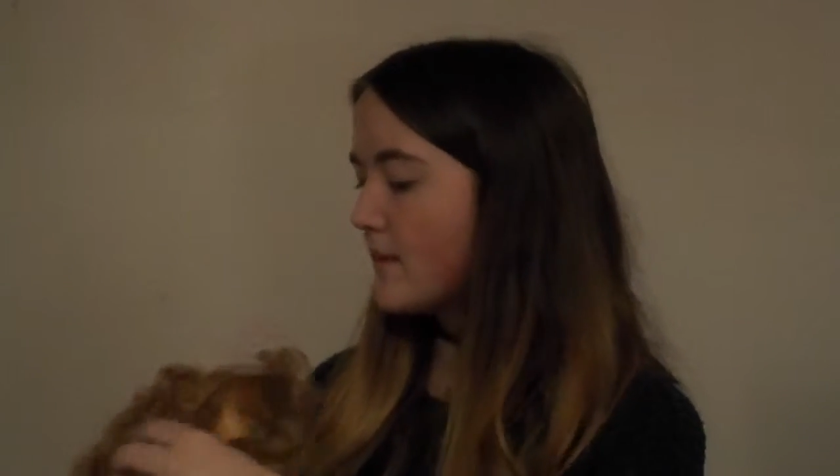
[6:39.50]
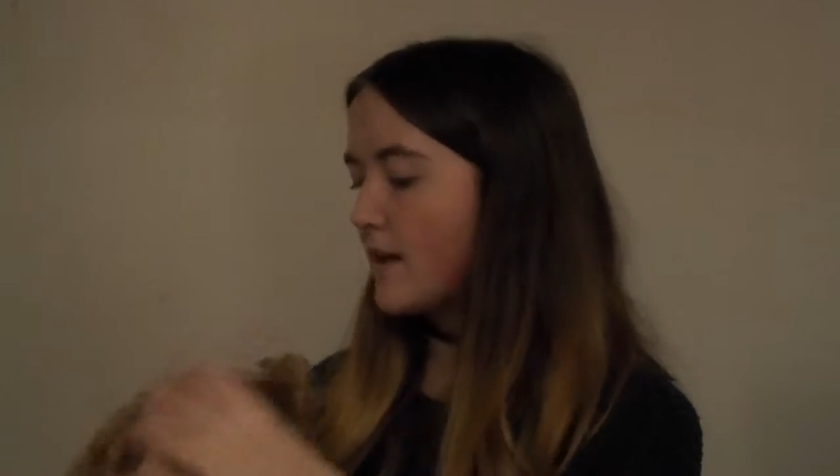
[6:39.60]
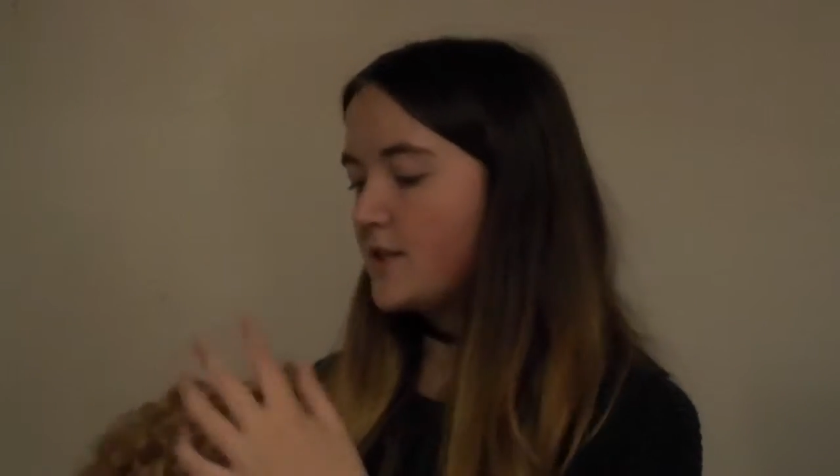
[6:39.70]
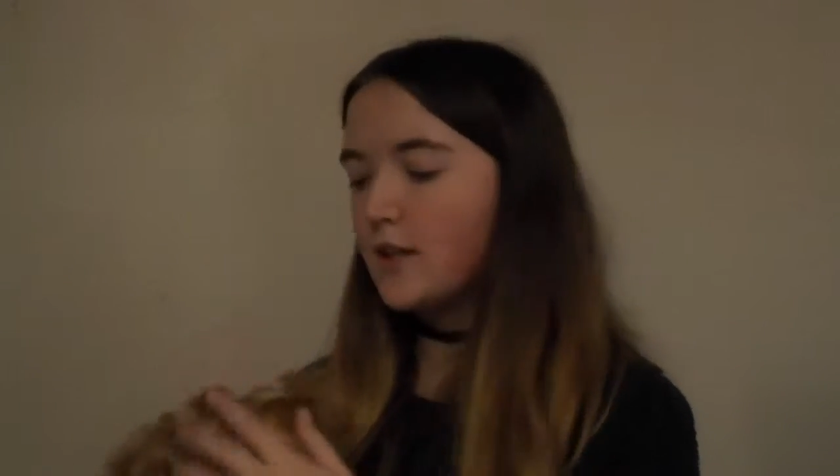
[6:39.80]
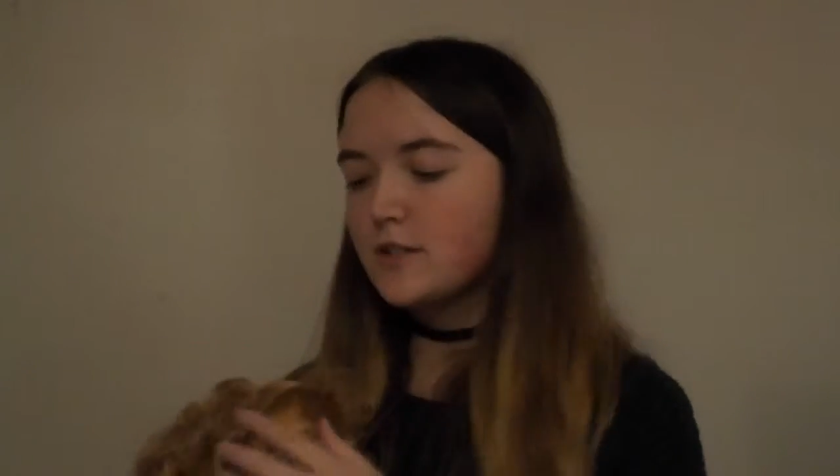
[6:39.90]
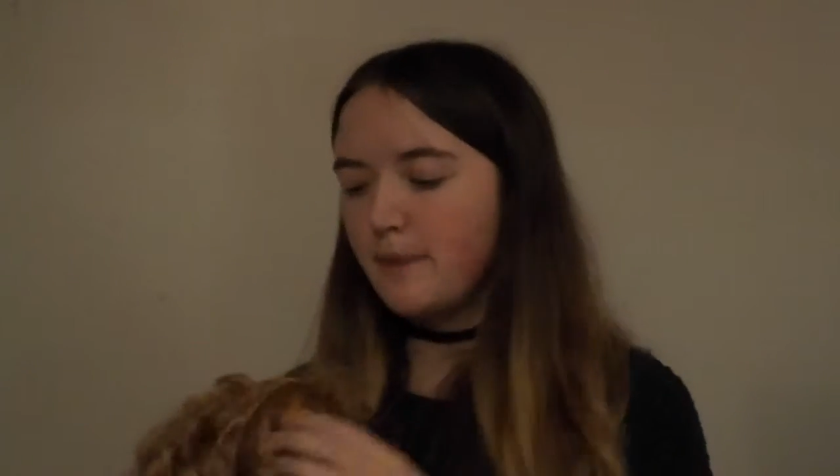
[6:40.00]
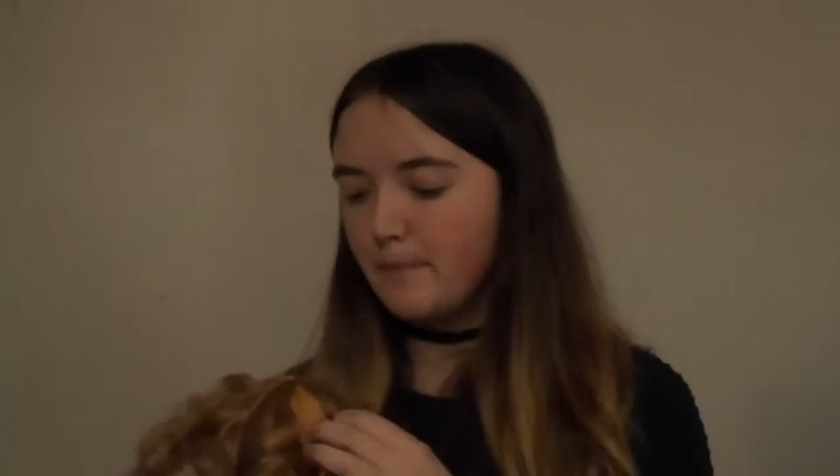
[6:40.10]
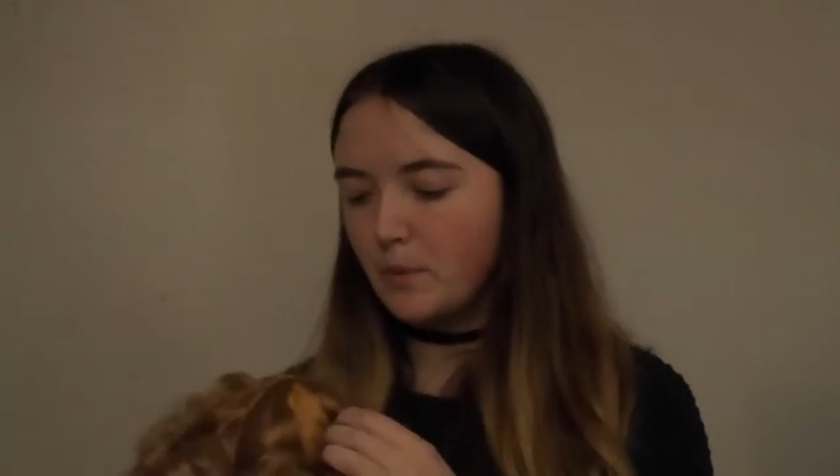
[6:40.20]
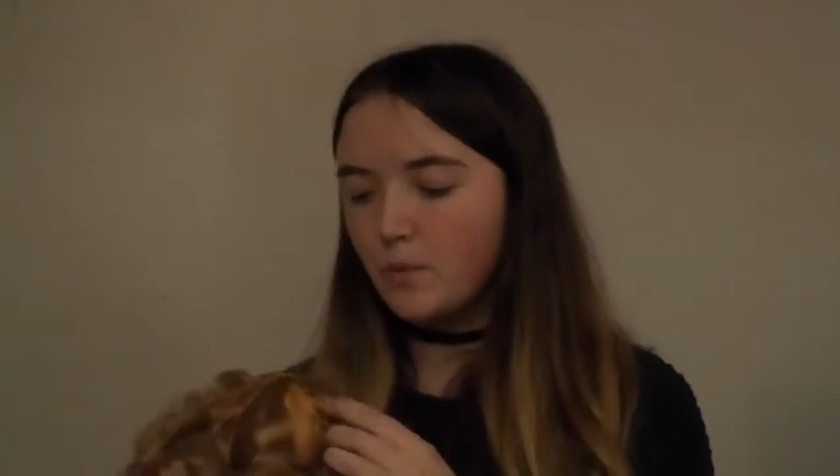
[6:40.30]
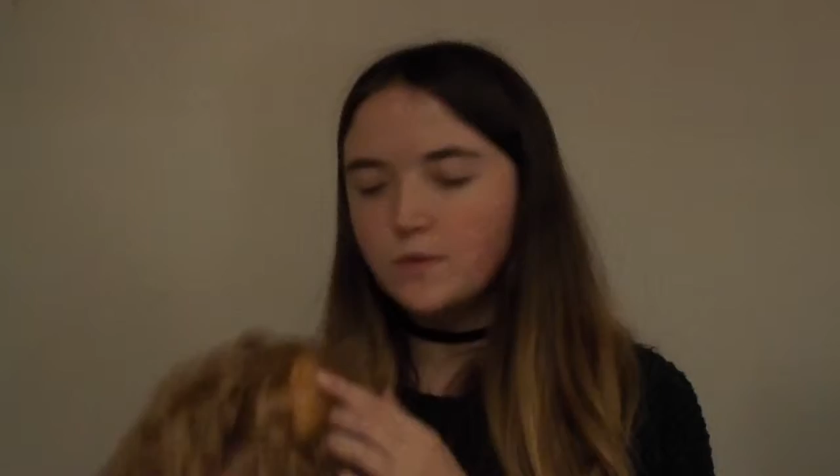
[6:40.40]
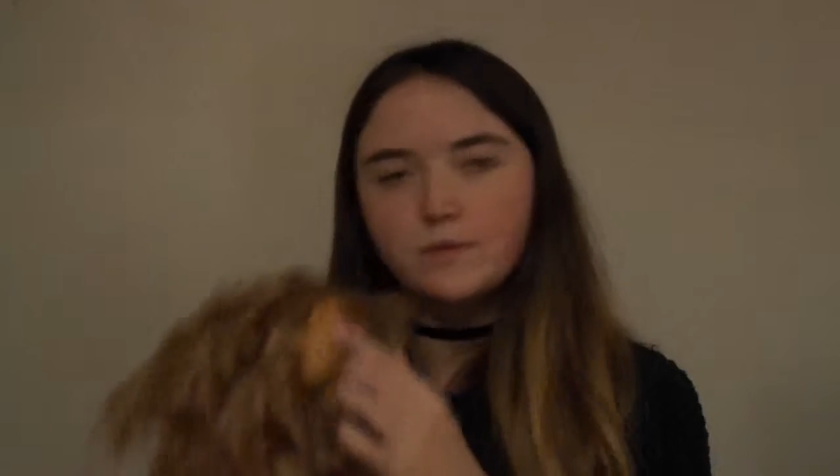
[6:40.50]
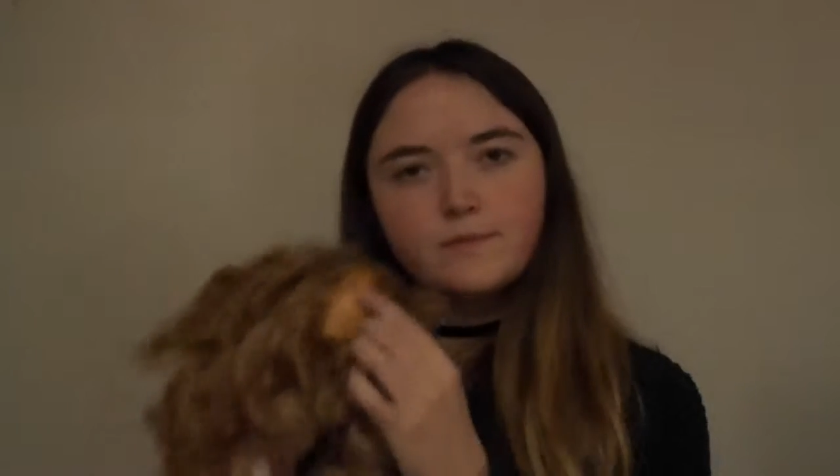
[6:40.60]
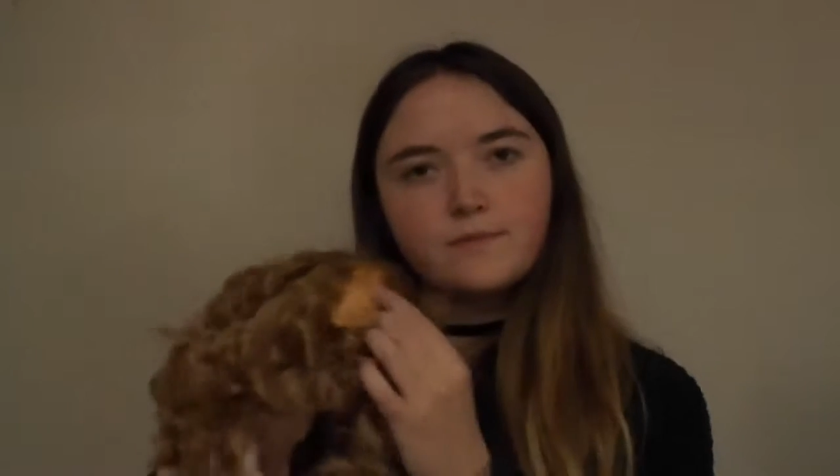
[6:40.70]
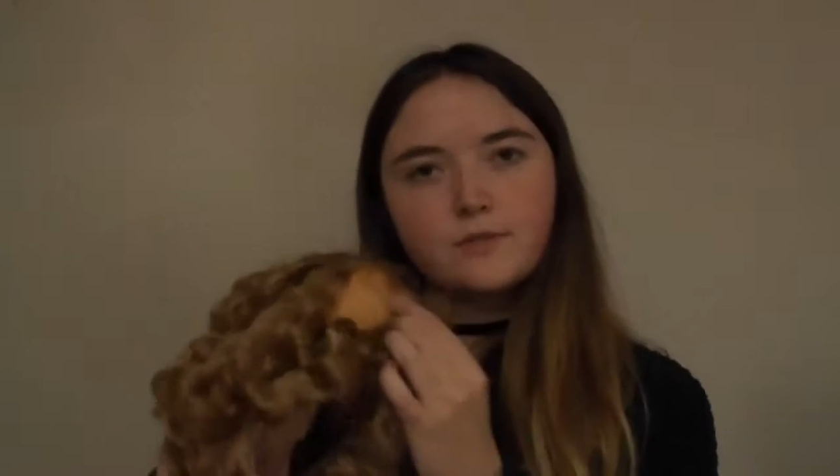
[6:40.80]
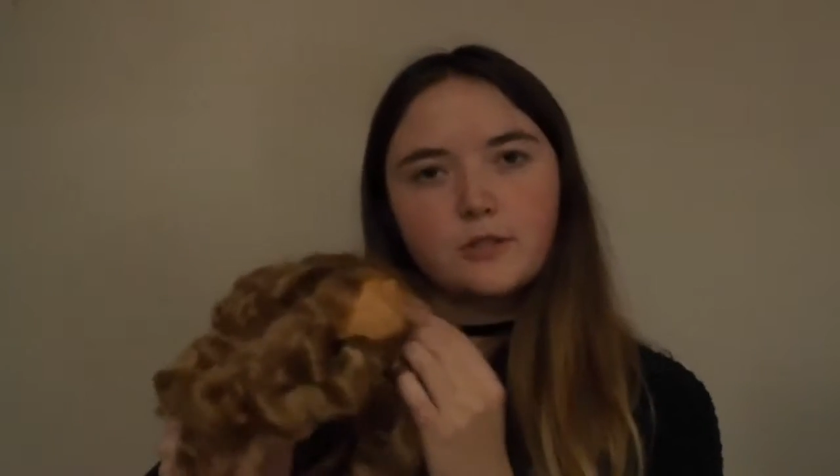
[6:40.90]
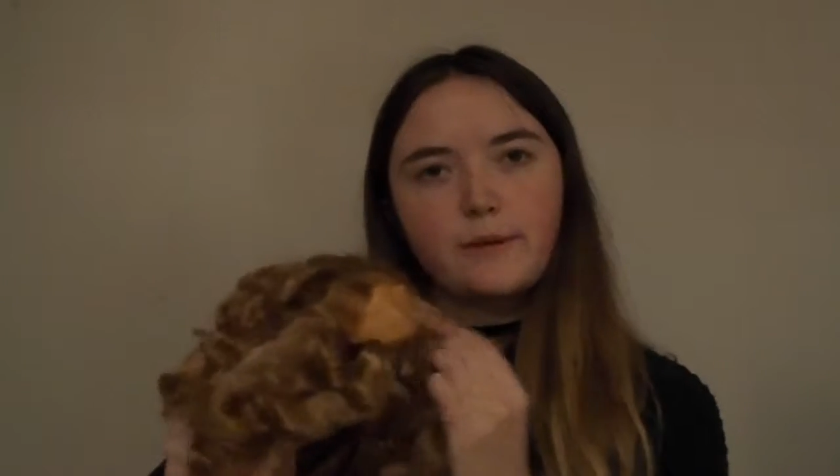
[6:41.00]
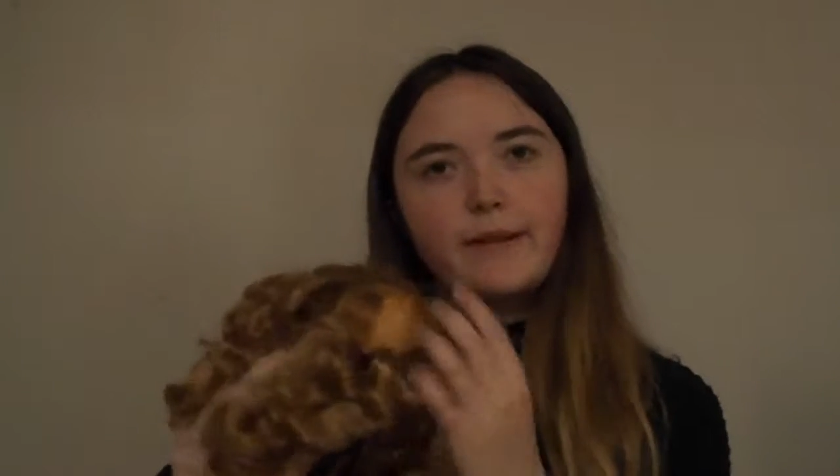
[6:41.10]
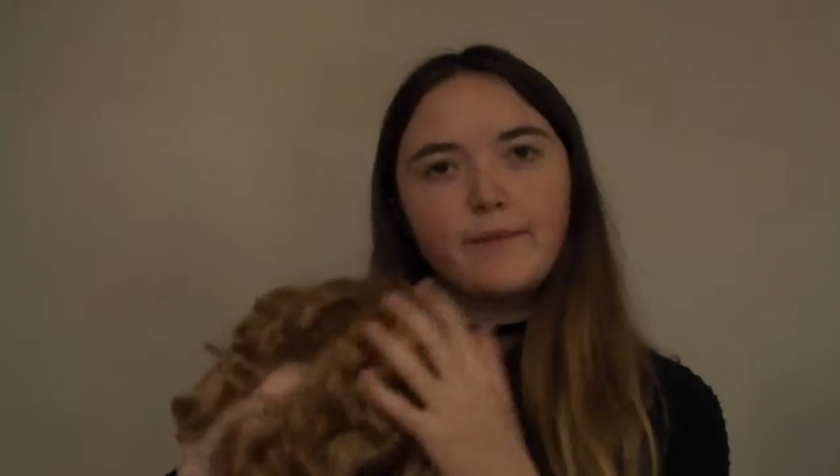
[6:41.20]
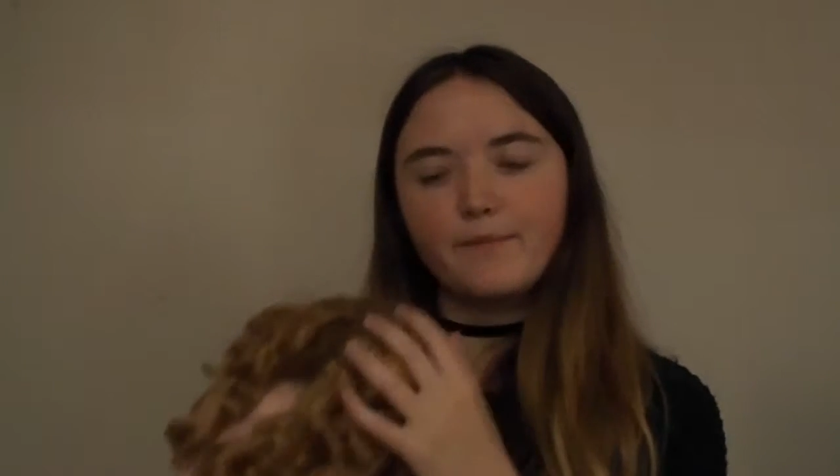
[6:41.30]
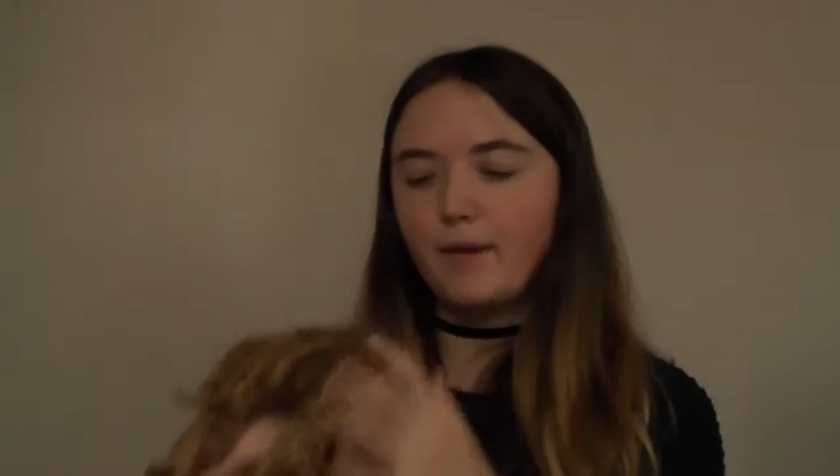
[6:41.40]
She looks a bit bald, sorry about that.